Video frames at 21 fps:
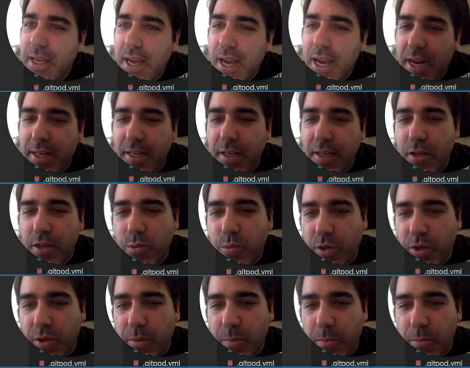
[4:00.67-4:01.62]
here's
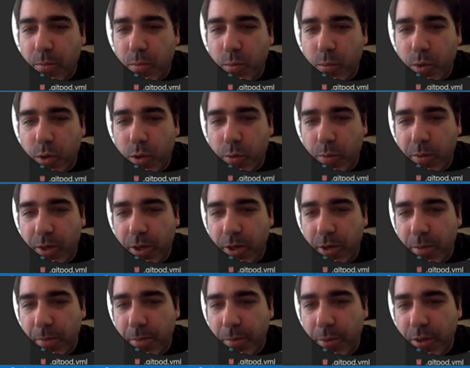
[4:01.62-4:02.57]
where we are going to
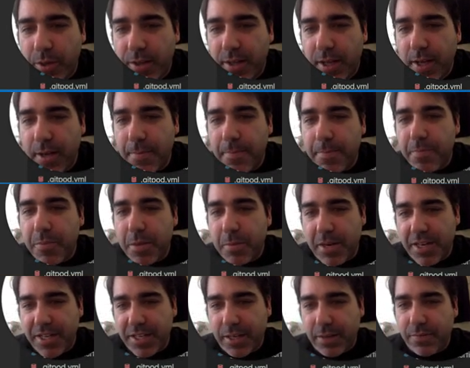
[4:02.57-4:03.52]
be putting the
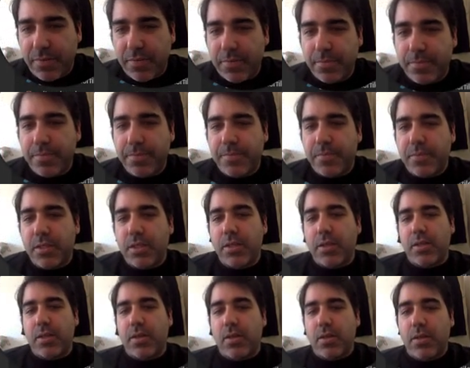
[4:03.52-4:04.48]
my div,
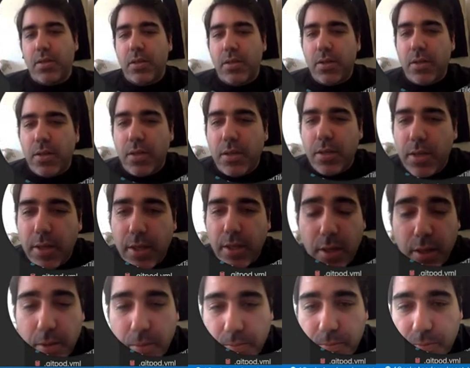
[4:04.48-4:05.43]

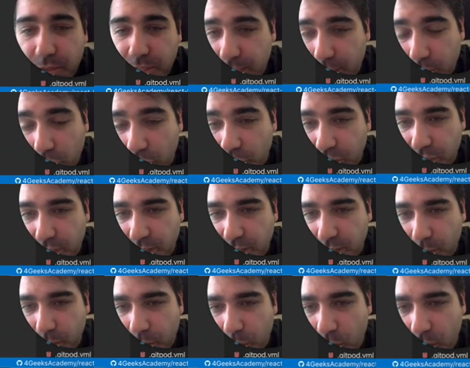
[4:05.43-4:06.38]
the content that
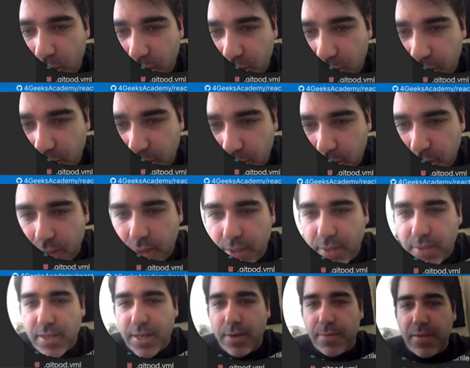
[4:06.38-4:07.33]
we want
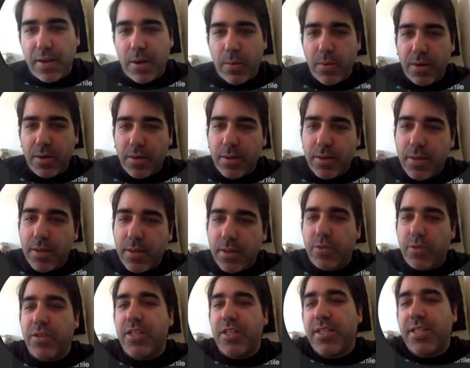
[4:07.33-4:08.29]
inside of that one. So
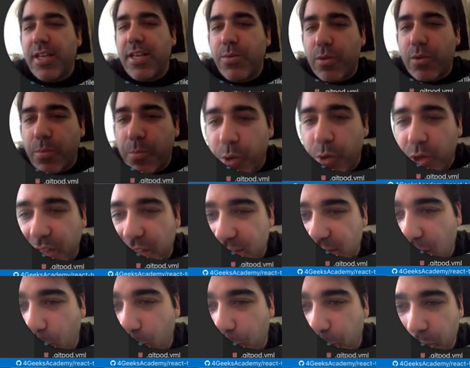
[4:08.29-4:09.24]
in this case, we're putting this
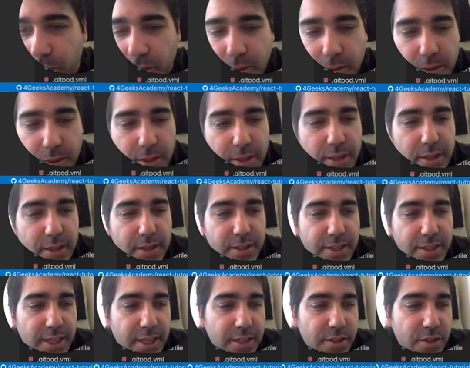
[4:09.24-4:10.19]
output. The
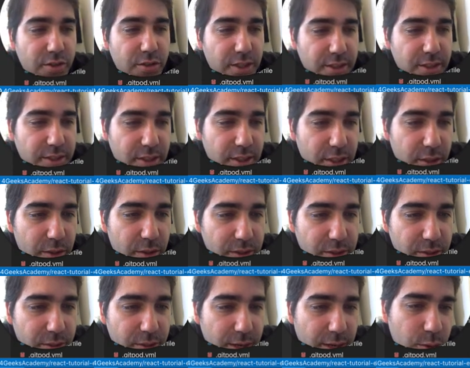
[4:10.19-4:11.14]
exercise here is
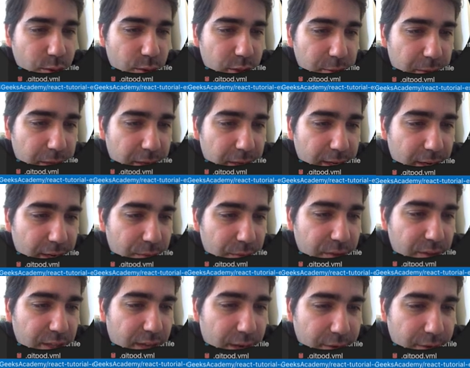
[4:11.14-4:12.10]
trying to explain everything
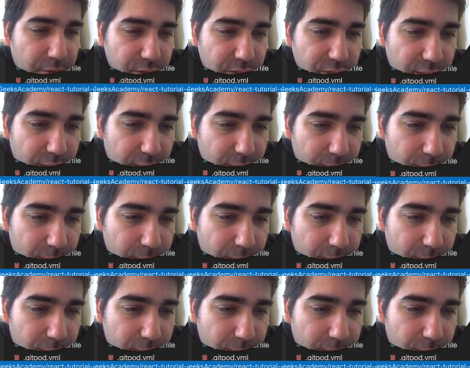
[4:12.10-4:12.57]
that I just said,